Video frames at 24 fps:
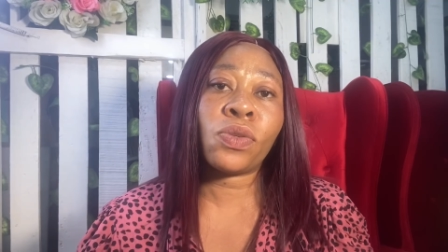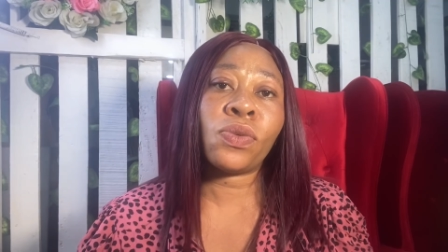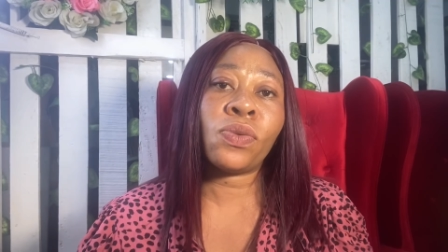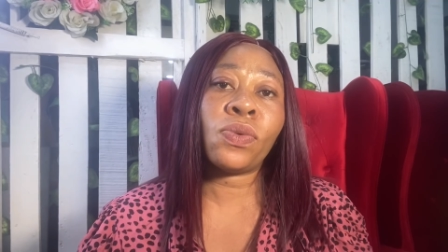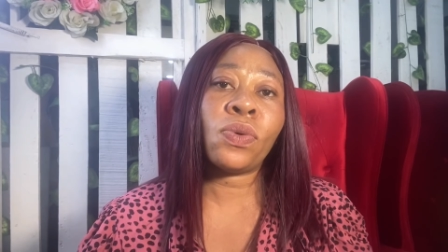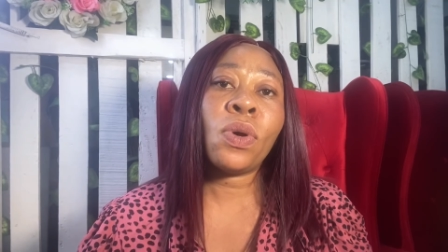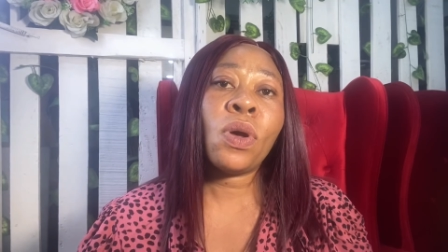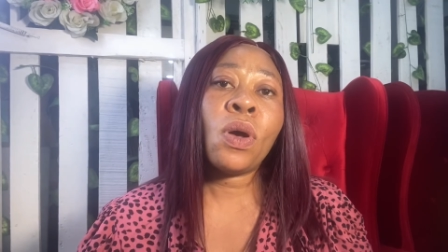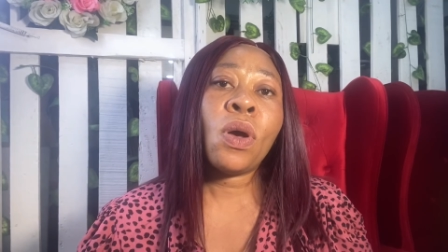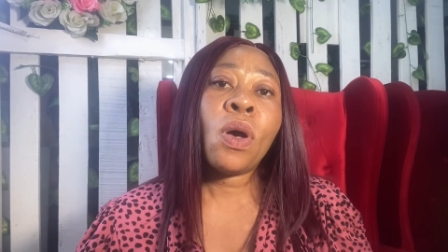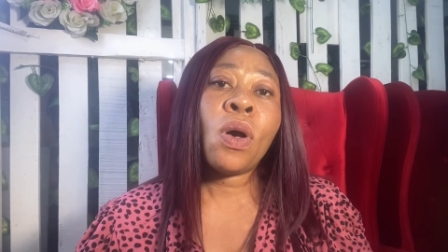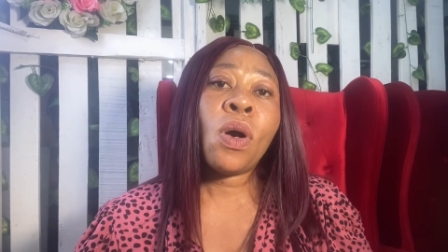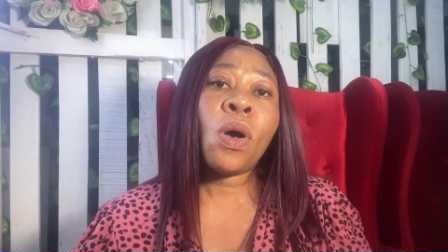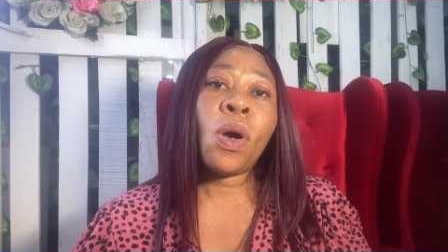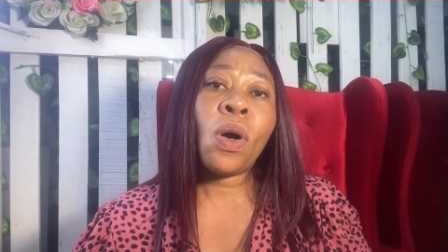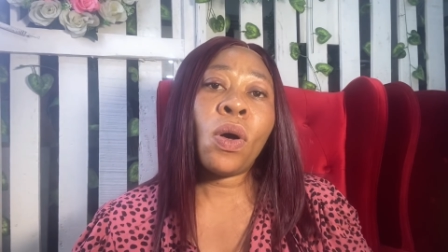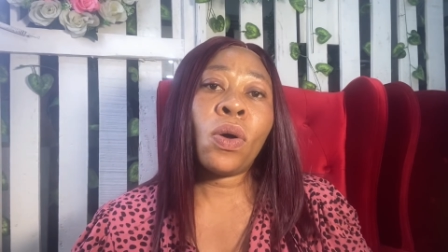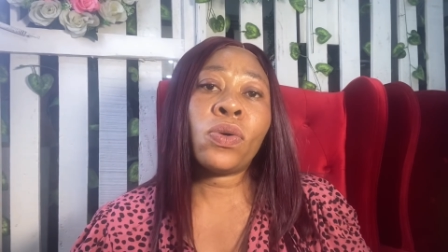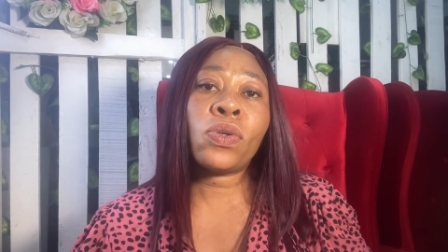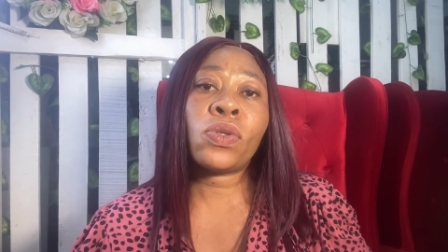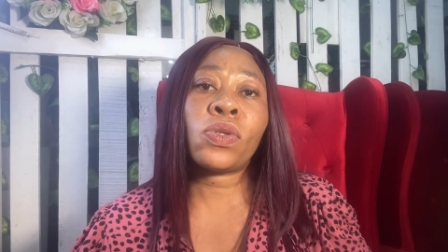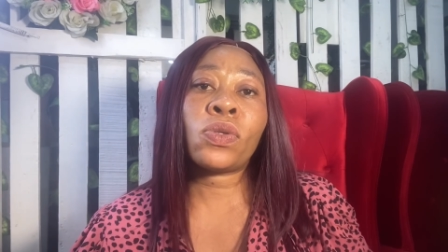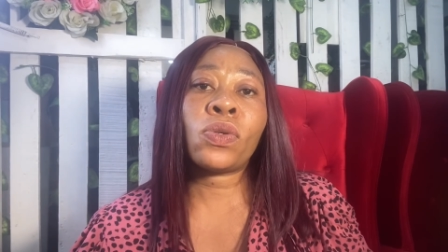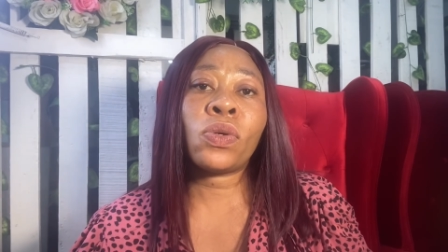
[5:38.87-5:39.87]
to
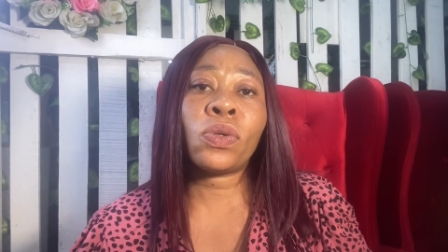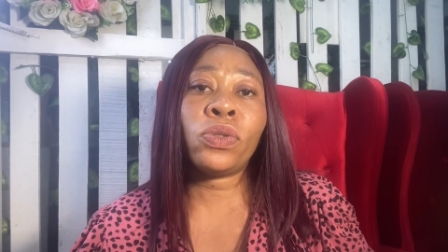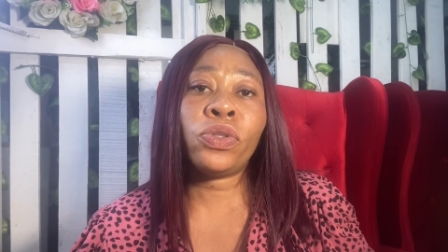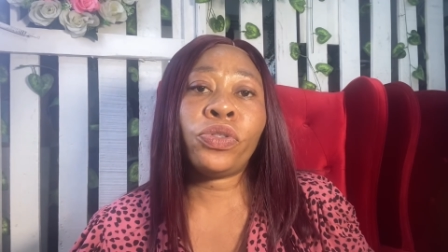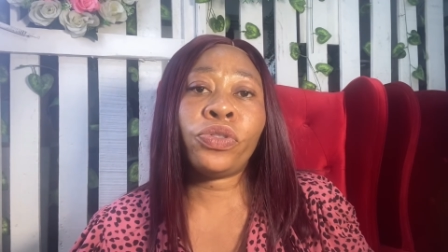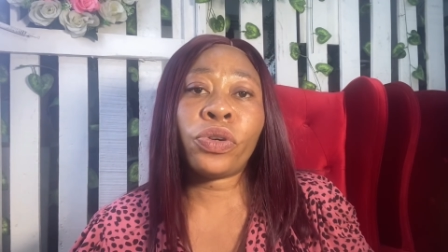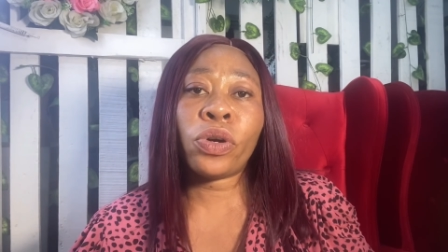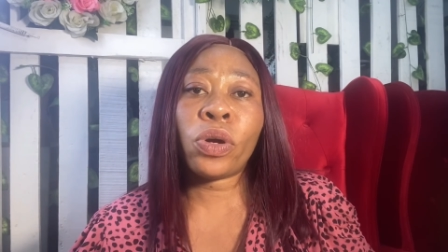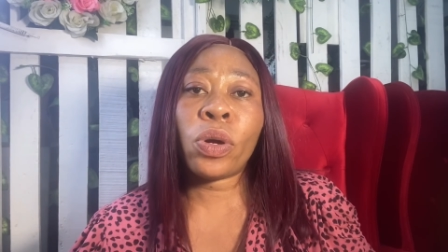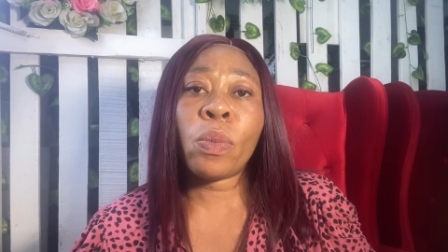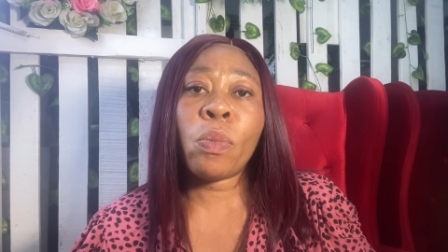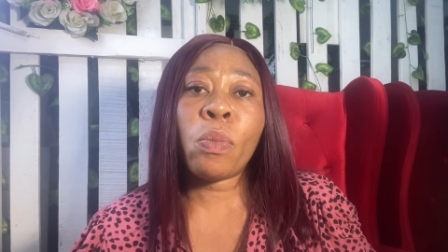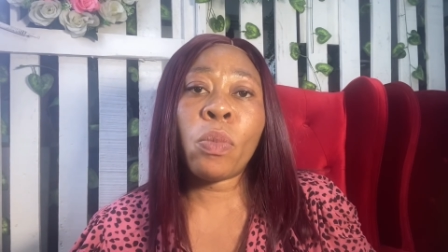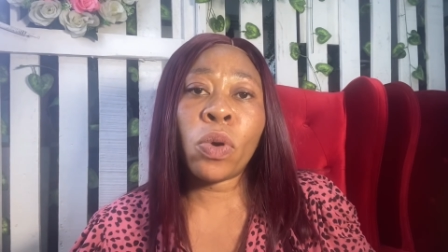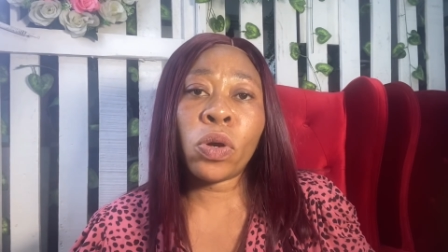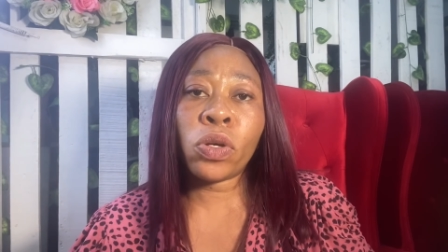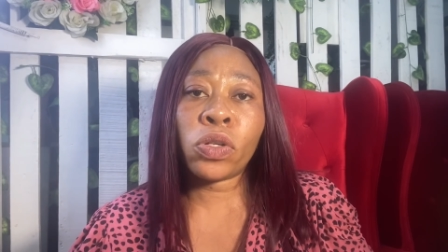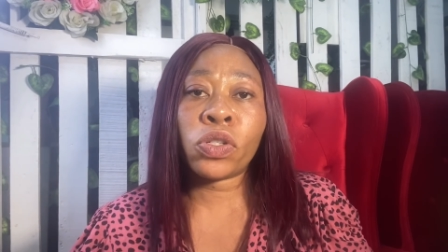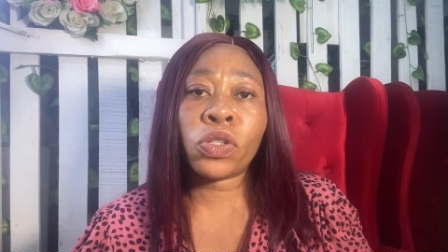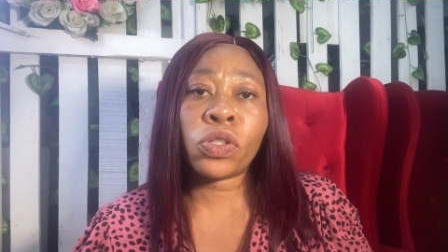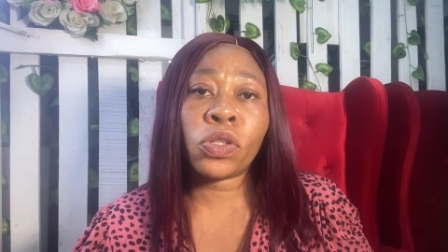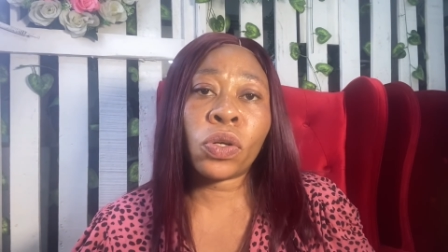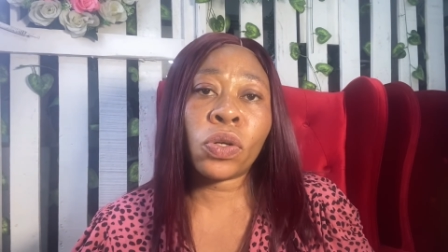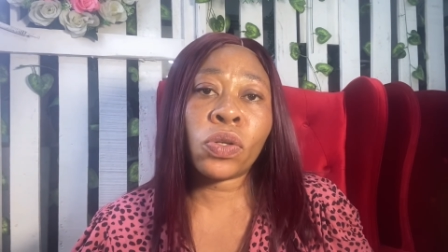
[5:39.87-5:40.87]
also draw
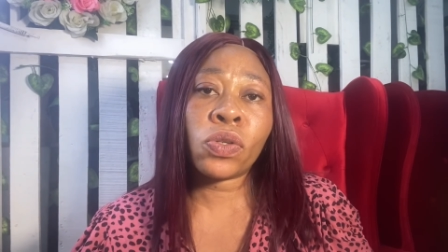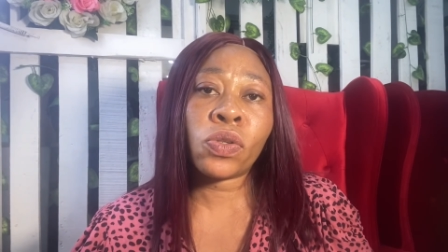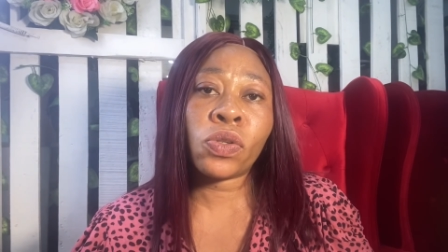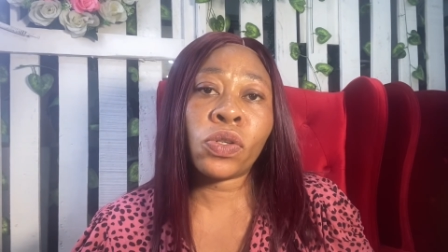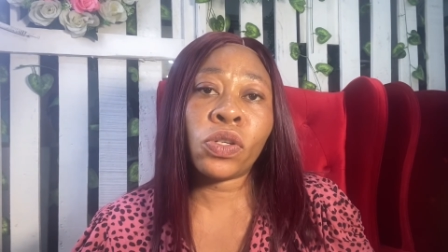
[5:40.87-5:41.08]
moisture